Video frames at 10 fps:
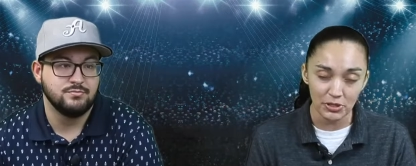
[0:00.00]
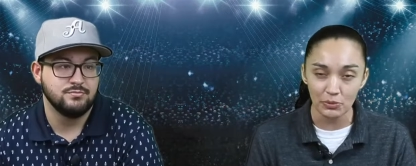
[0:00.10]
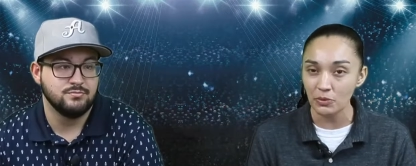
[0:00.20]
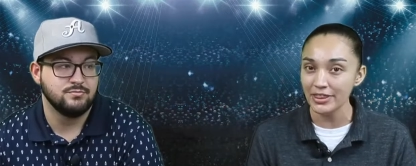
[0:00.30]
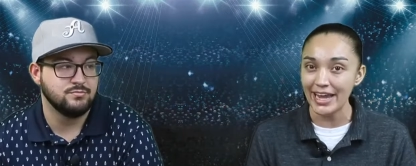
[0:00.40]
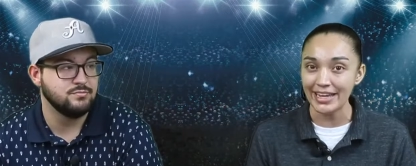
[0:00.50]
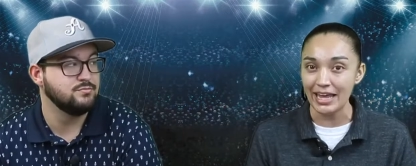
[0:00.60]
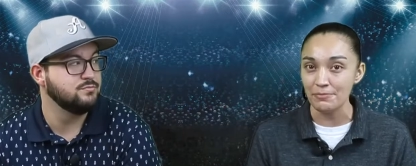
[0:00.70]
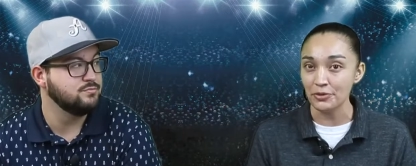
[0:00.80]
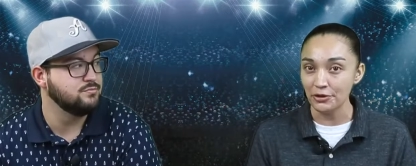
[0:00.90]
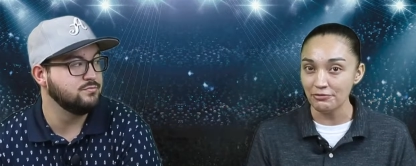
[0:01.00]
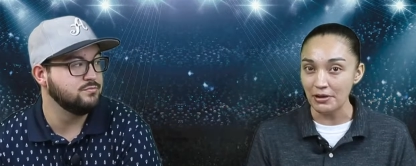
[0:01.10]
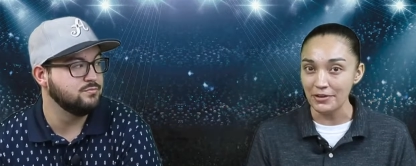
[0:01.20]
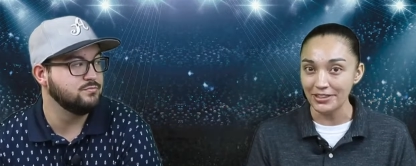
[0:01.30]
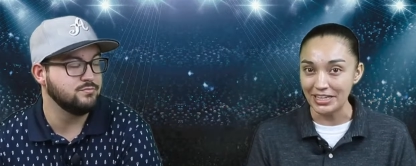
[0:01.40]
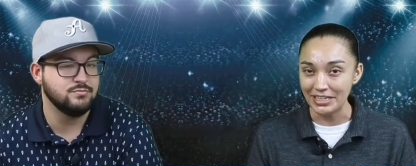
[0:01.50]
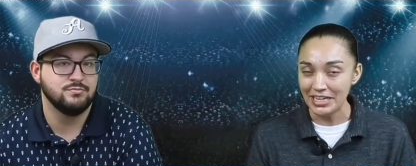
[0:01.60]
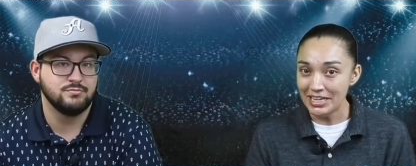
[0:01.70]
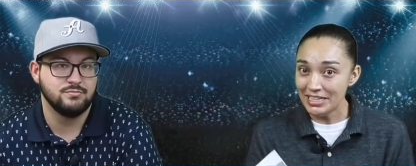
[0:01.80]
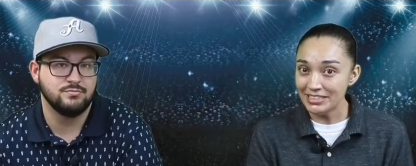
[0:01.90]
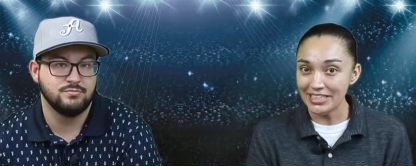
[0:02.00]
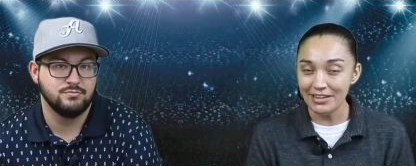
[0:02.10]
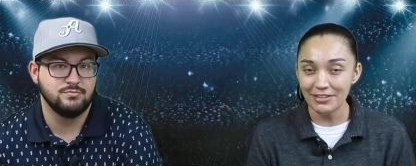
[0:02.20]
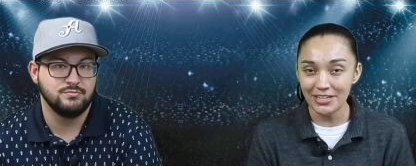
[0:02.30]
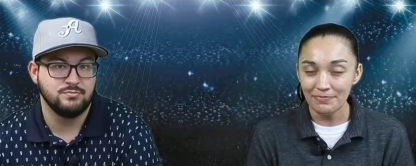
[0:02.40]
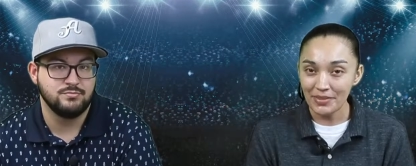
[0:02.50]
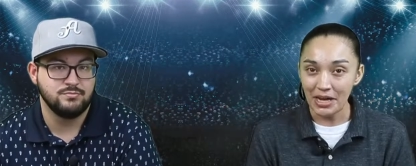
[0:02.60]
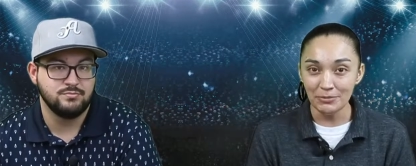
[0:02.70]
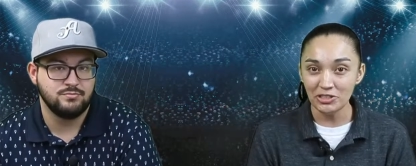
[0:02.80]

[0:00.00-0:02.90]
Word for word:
Speaker 1: Butte won that game 35 0. David, I'm